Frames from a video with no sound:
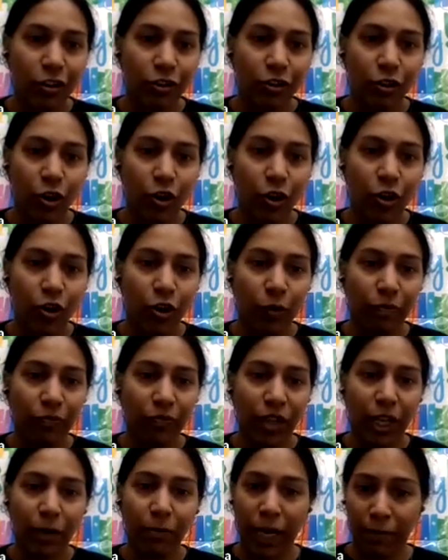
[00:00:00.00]

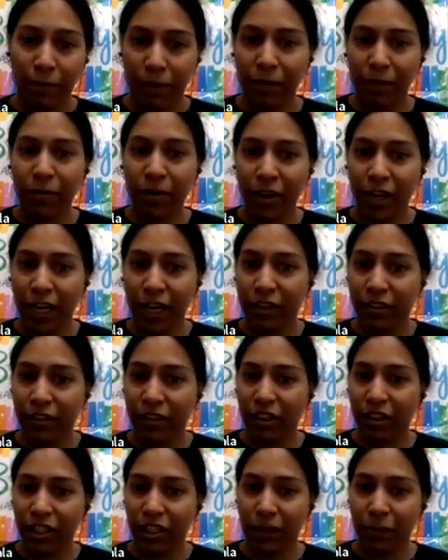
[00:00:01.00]
So in my paper, I
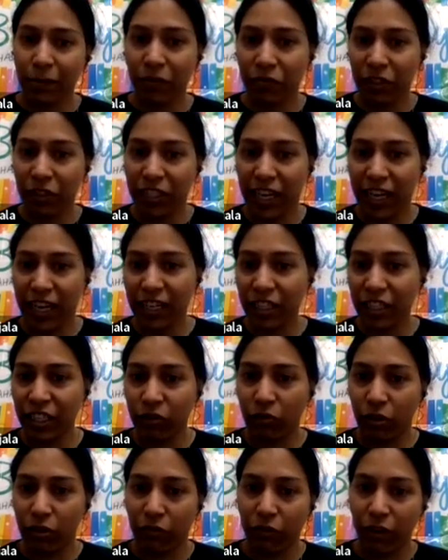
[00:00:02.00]
discuss some of the
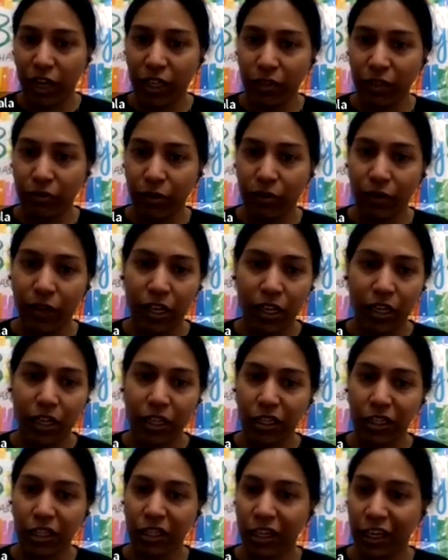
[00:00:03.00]
challenges we face when we
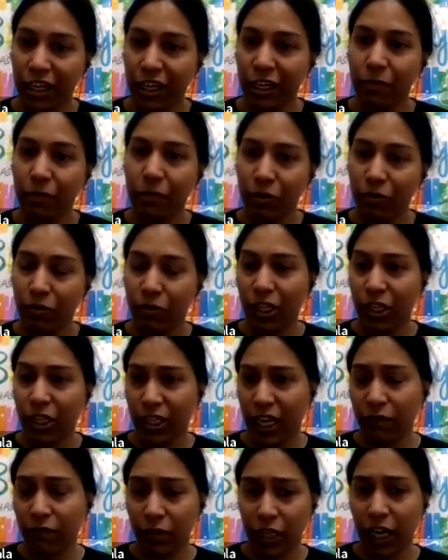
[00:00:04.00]
teach NLP to
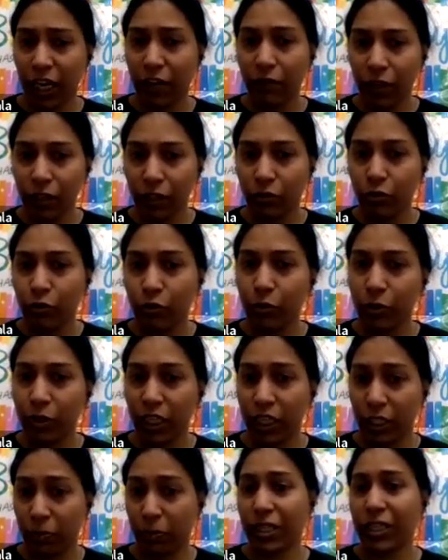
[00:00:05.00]
these diverse groups,
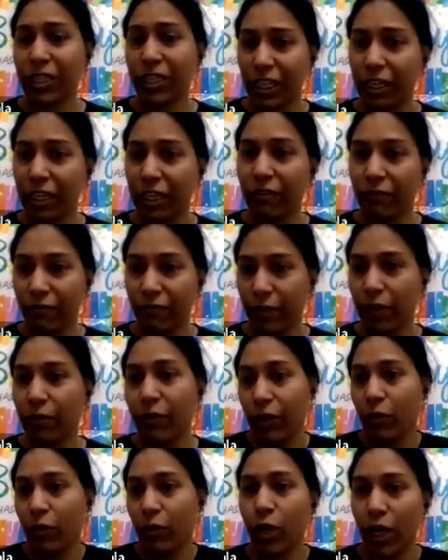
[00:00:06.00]
especially when
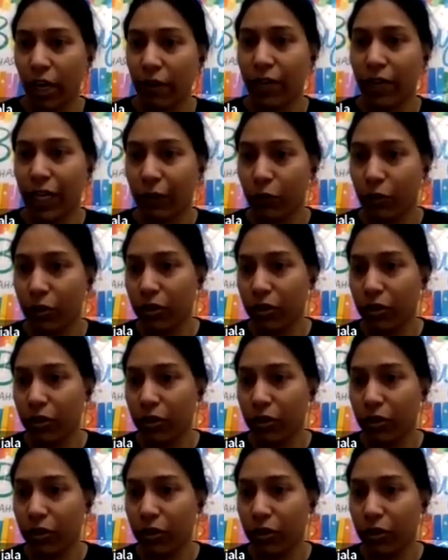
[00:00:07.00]
we don't have an